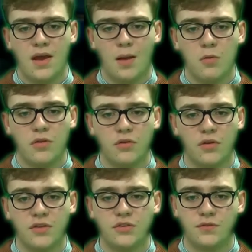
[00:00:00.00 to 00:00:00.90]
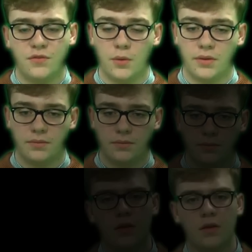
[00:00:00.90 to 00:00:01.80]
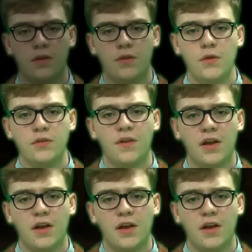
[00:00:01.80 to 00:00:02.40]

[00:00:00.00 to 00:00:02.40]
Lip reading: and whether or not they should view it. The use of